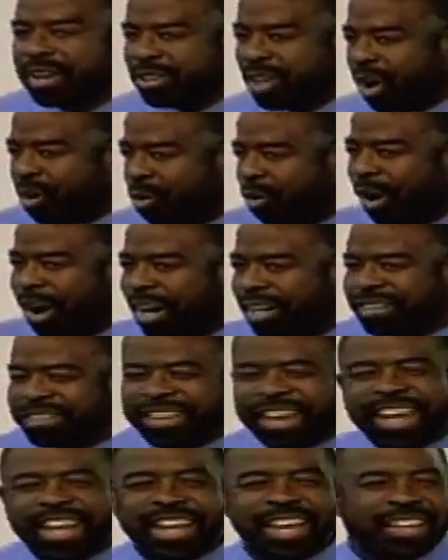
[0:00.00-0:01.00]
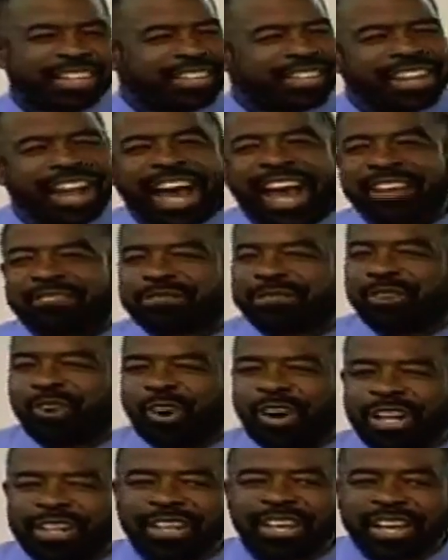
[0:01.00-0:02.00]
to work day and night
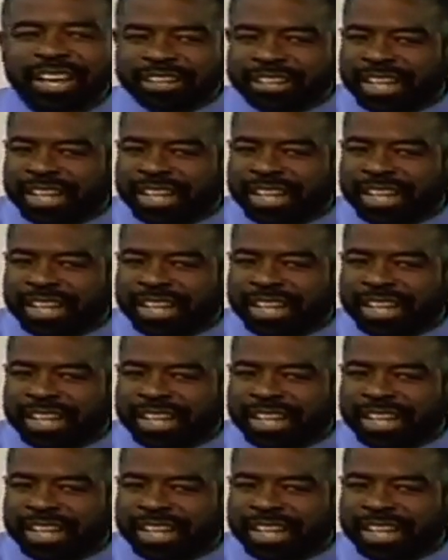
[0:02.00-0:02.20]
for it,